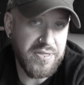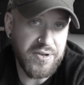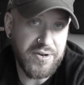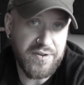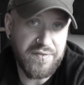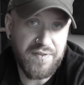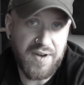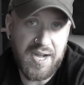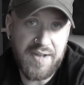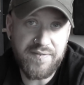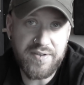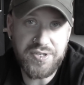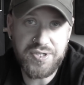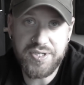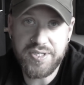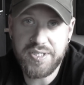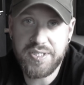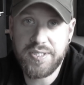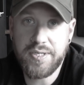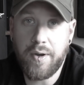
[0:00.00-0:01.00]
35
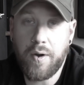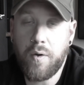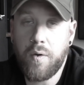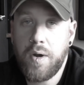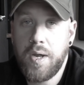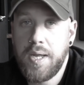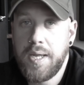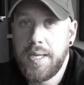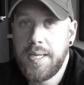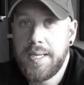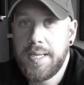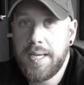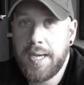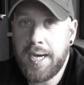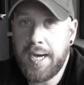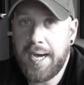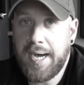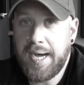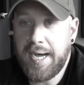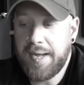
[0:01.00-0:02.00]
inches. So
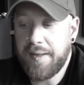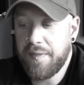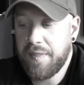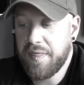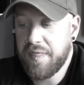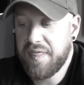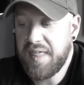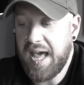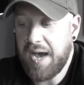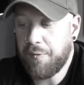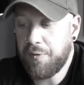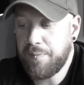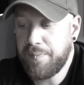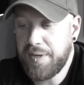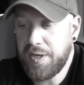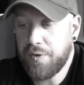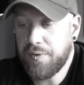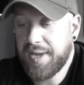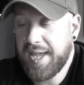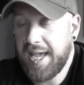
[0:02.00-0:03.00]
that would
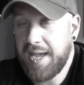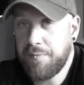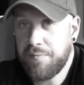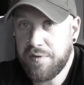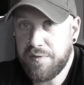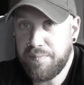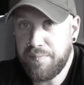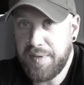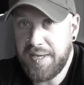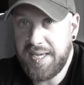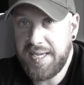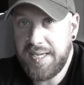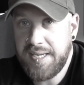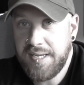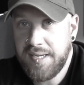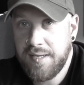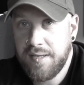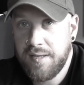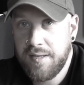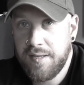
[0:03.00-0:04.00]
be okay with me,
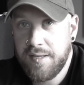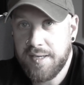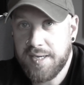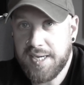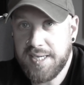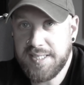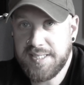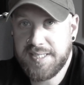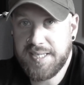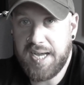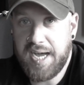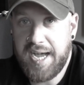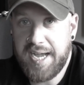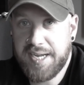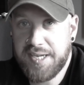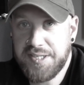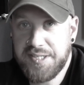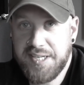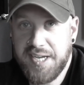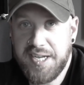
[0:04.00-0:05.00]
because I
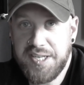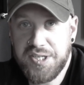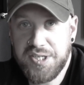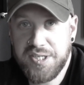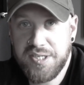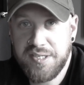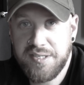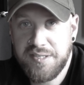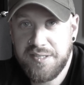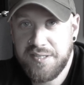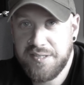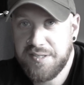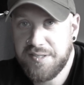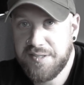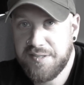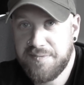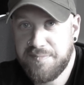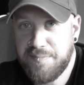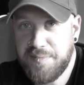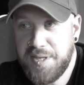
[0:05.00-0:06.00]
could touch
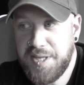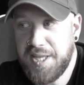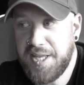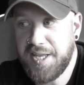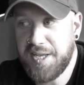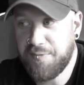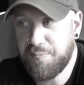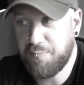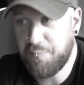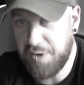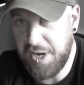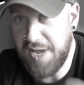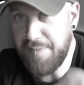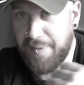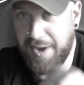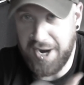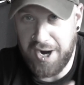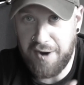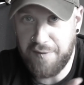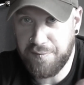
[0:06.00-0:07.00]
in
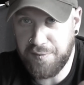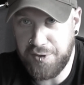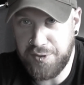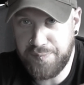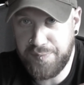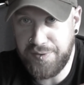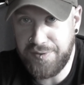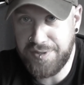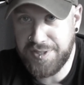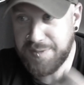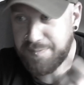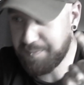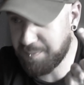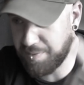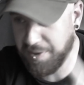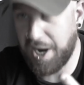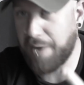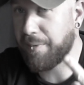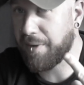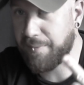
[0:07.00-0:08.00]
my off-road boots,
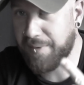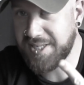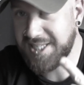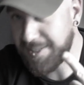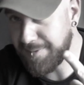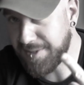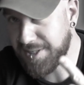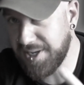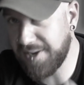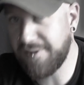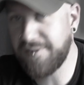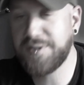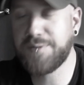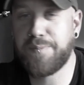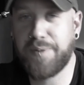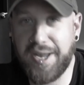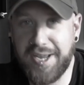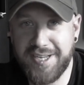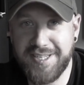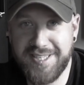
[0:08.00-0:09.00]
probably on my tippy toes,
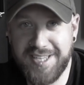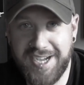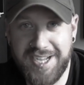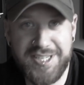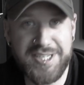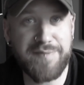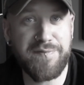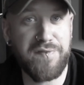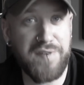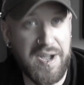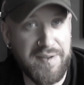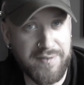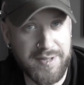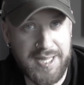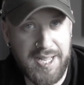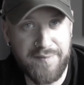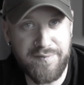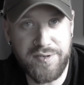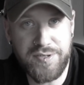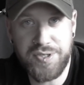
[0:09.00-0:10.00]
but I could touch. I'm
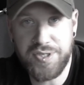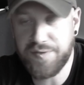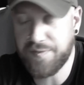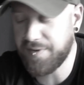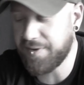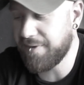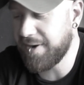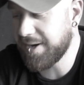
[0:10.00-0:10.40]
5'11", just for the